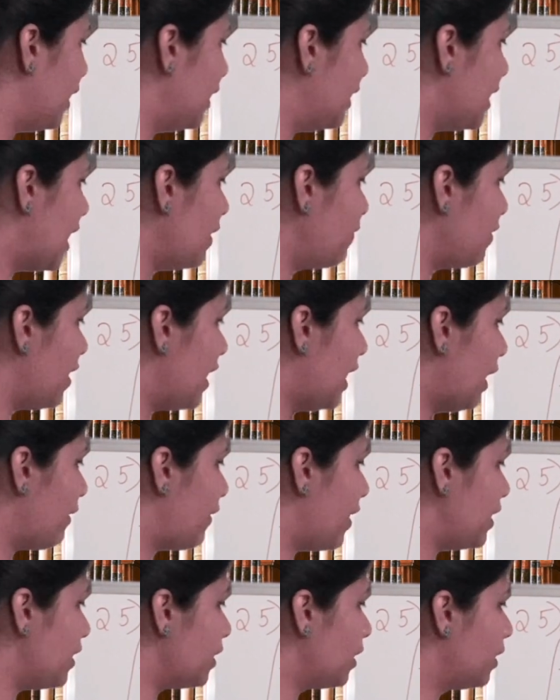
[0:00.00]
then we arrive
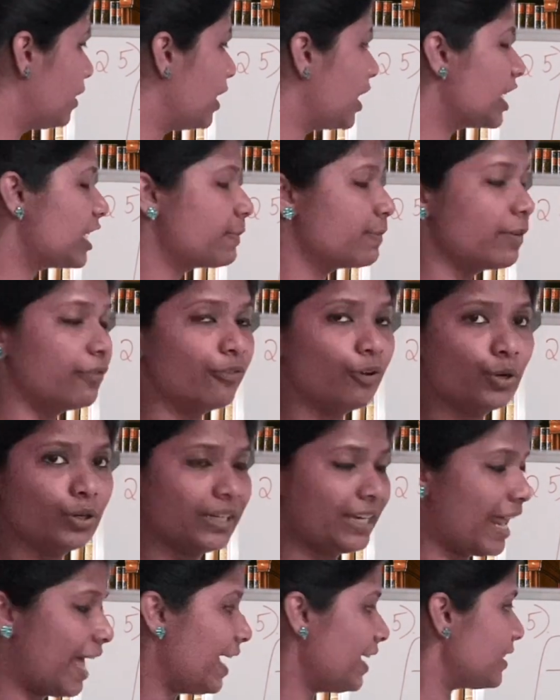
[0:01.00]
at earnings before
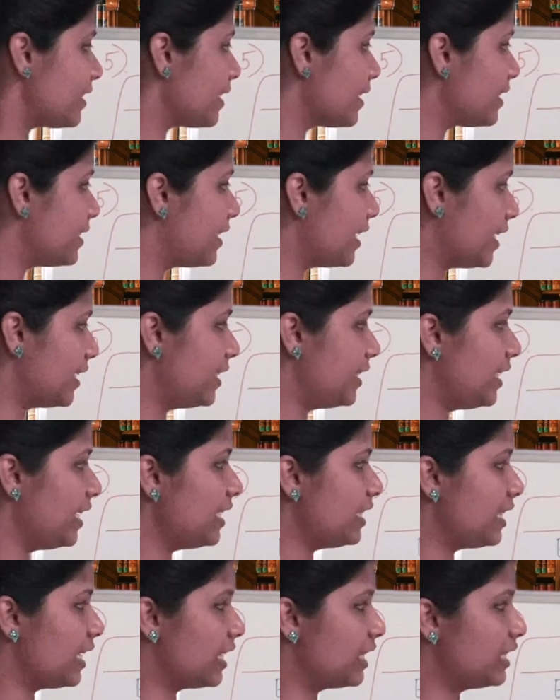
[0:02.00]
tax 60,
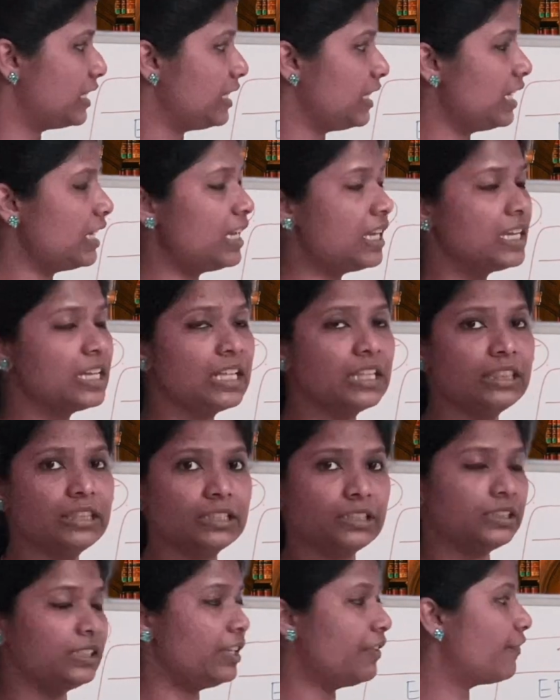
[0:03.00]
60,
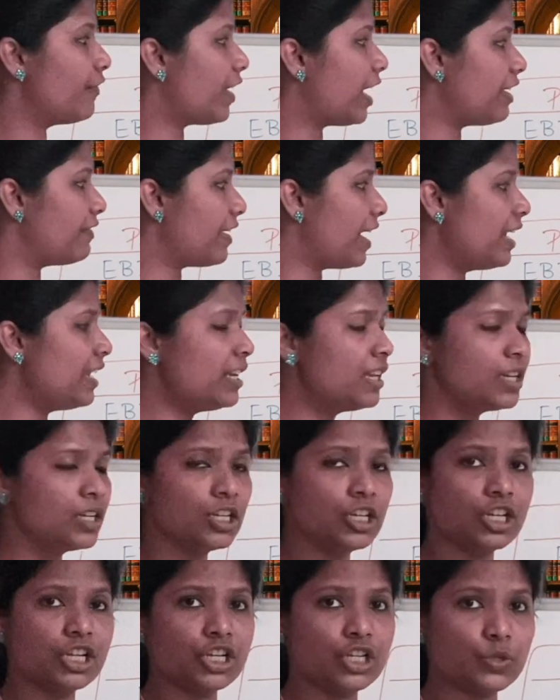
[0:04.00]
35 and
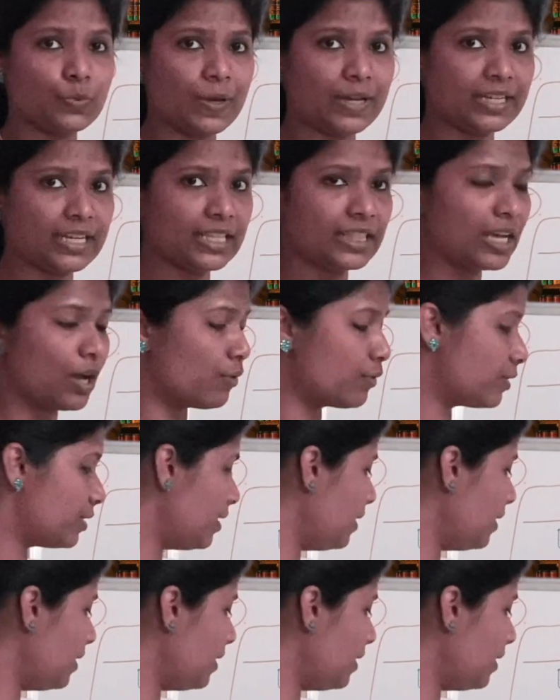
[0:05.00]
20,000